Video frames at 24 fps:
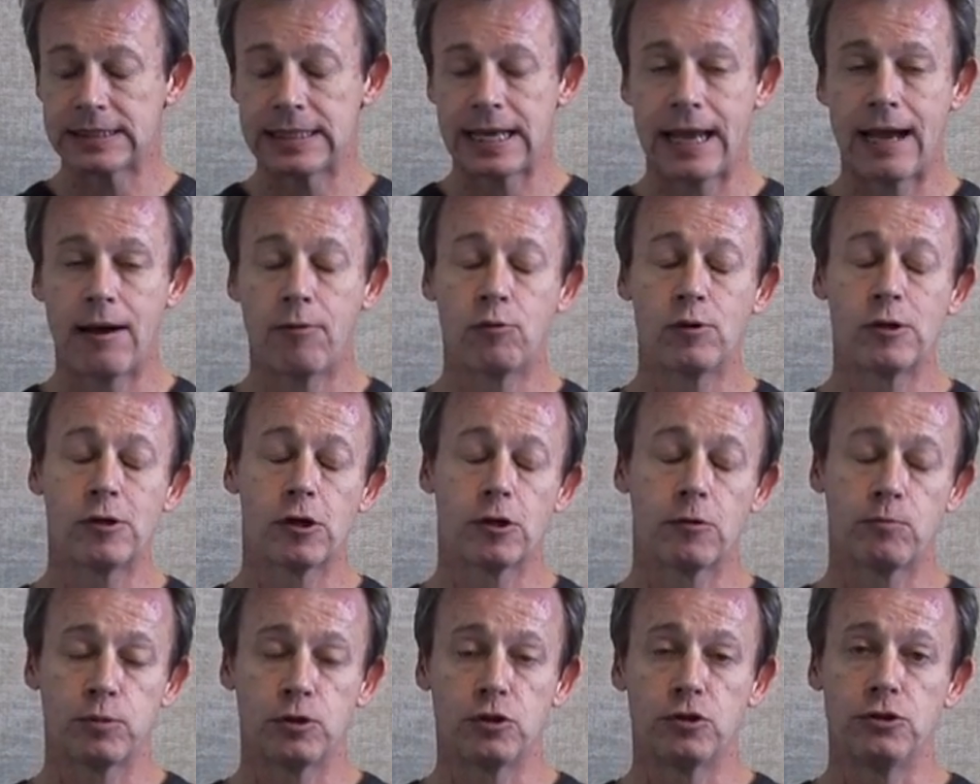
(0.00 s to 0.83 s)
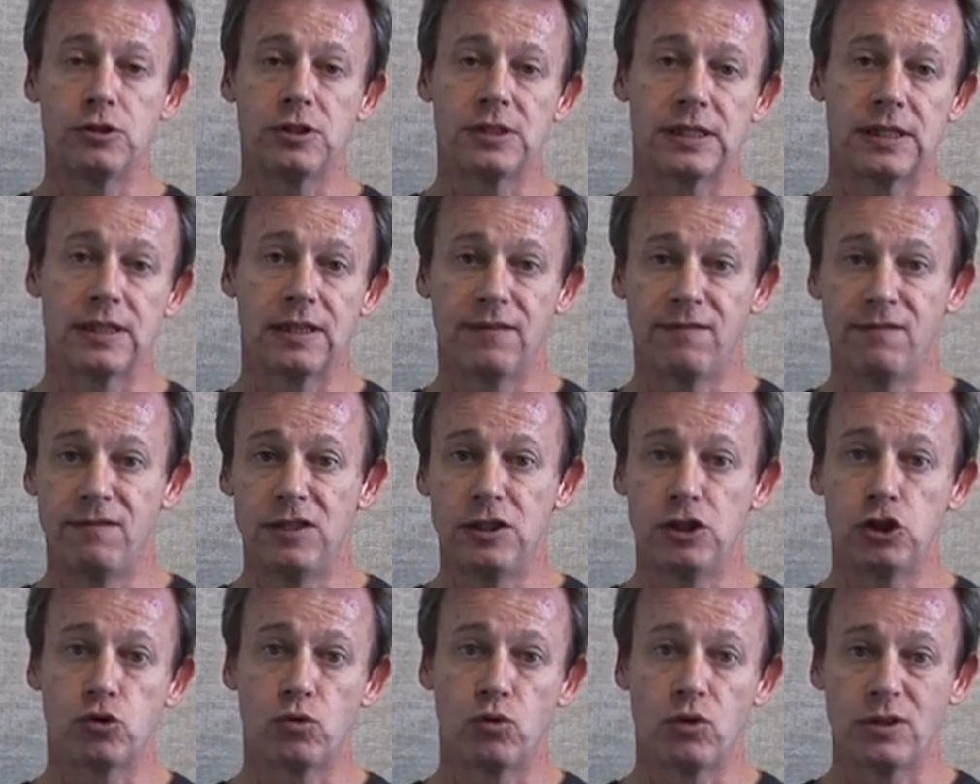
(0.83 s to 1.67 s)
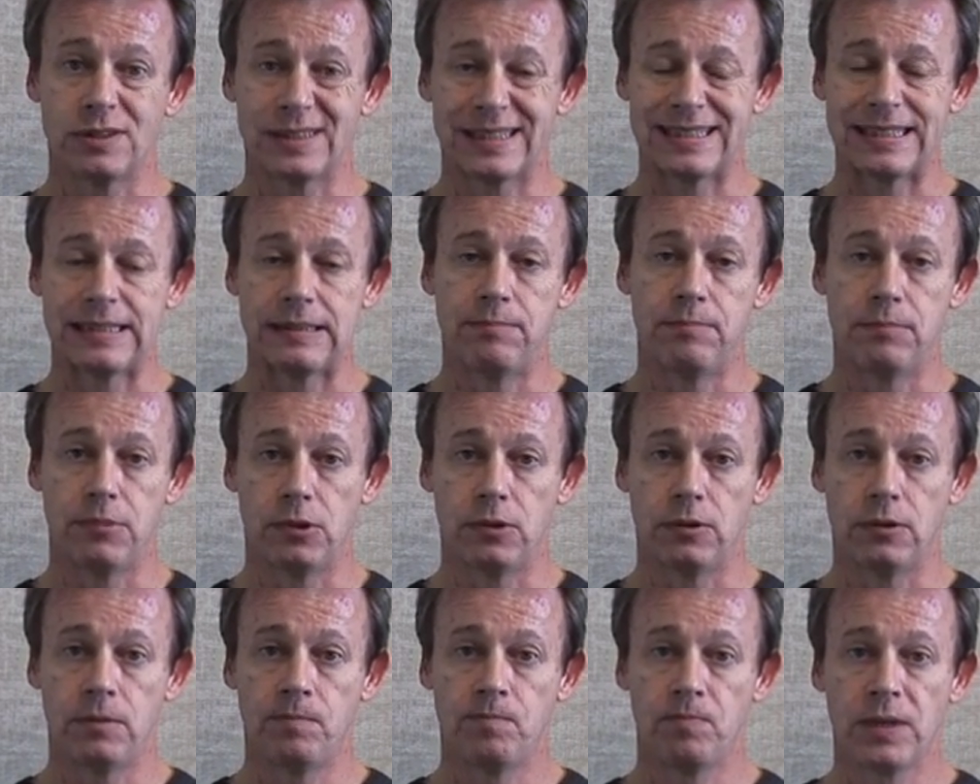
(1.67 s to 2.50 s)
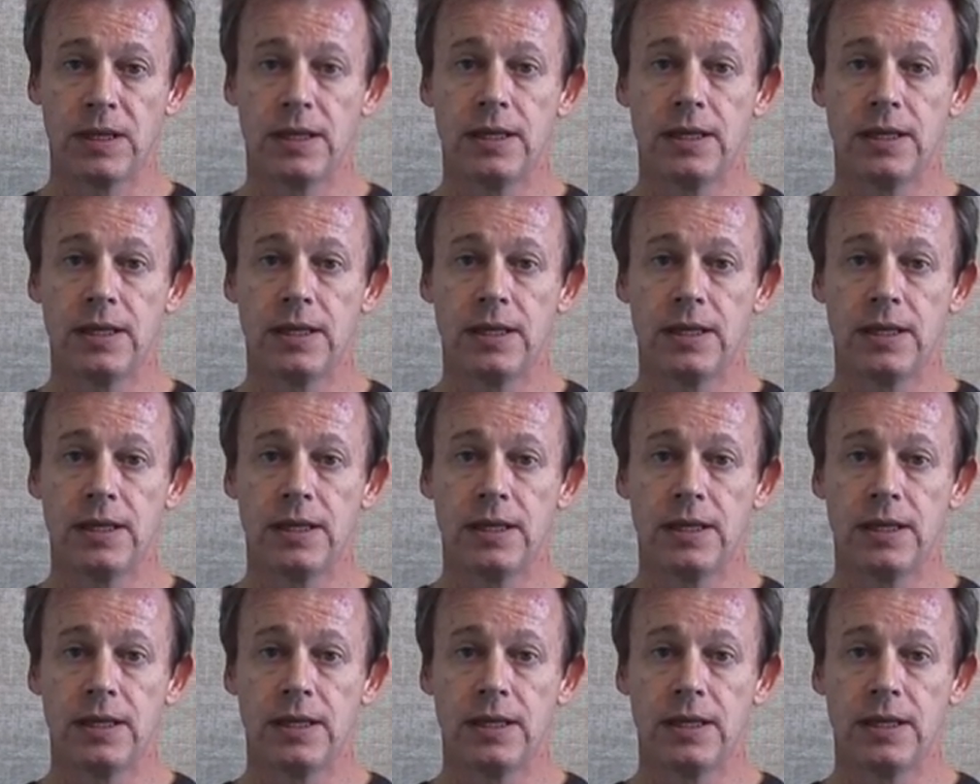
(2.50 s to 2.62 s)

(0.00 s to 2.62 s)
now we are producing the visual symbol.